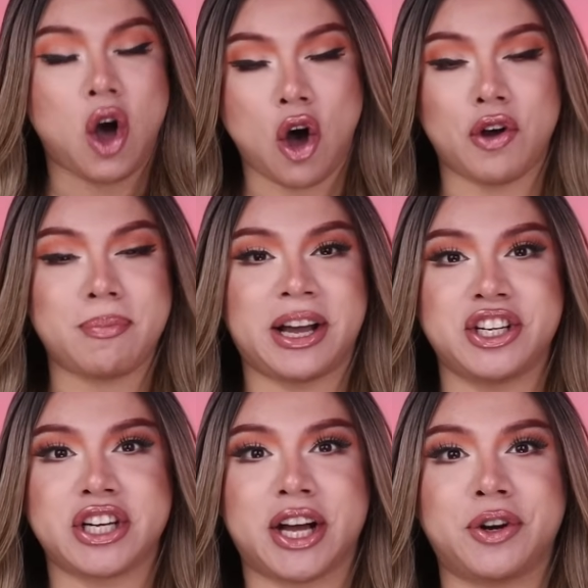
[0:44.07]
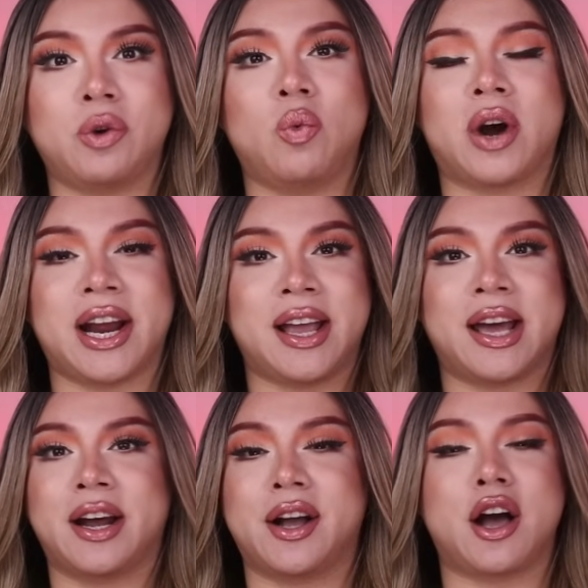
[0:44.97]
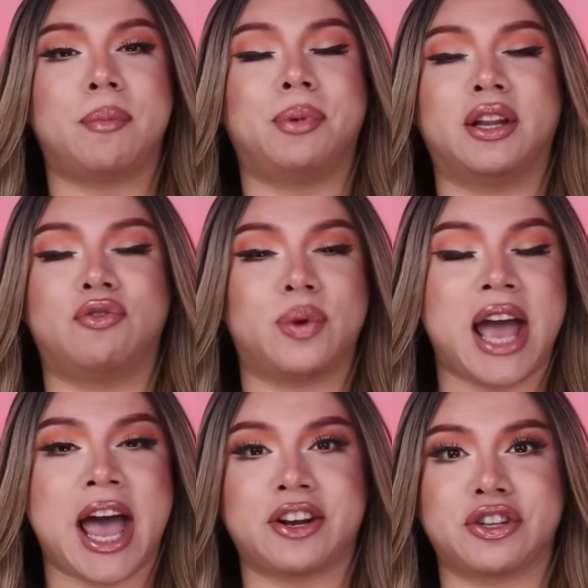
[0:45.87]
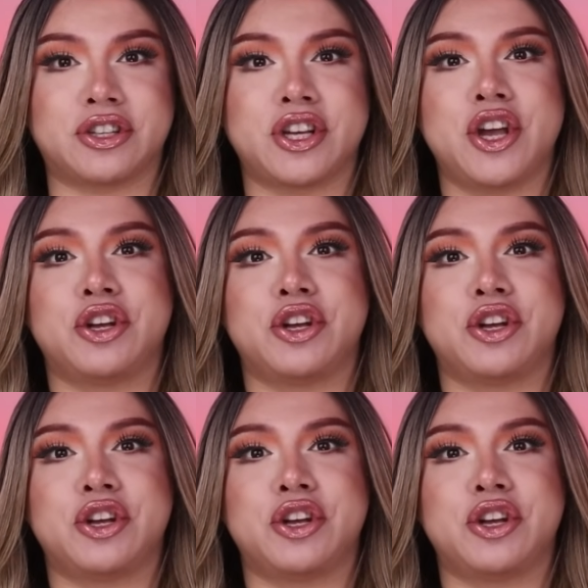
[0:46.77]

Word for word: on my channel where I get a couple of reactors